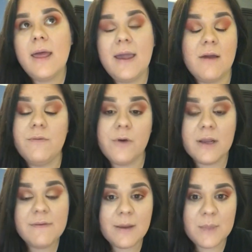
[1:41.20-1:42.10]
like a
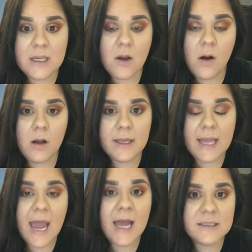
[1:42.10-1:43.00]
45-minute call, and
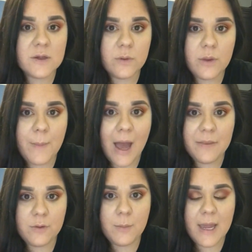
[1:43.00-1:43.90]
I had to go to the
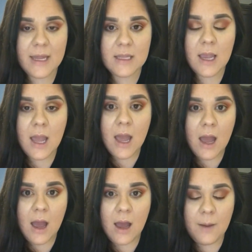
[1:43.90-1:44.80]
bathroom, and
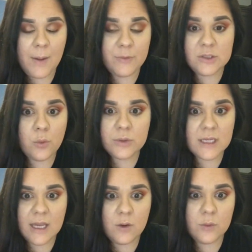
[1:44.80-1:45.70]
I was
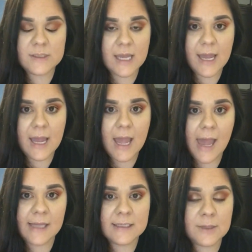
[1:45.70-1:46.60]
holding it,
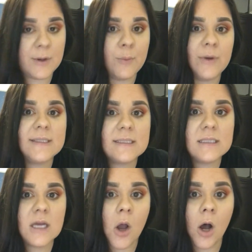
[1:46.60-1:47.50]
and once
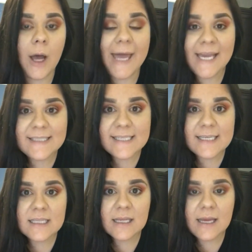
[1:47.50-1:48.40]
the call
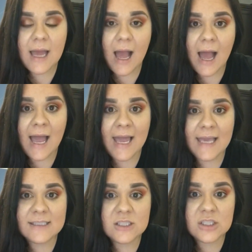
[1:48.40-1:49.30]
ended,
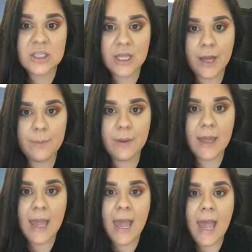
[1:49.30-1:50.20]
I stood up,
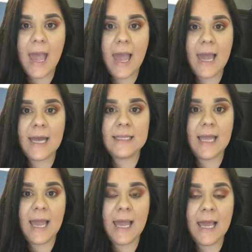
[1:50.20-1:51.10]
and
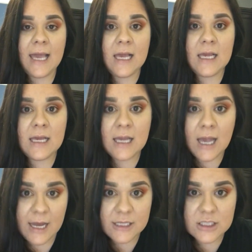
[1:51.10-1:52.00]
a
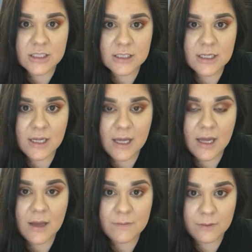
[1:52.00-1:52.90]
gush
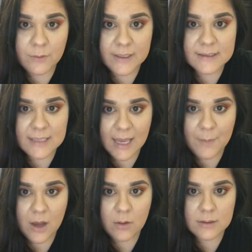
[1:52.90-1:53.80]
of fluids came
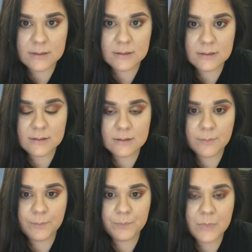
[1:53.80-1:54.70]
out.
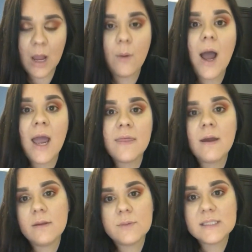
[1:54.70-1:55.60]
Now, I
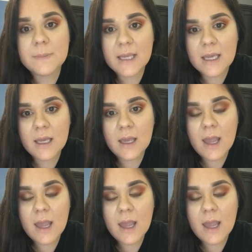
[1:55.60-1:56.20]
thought it was pee.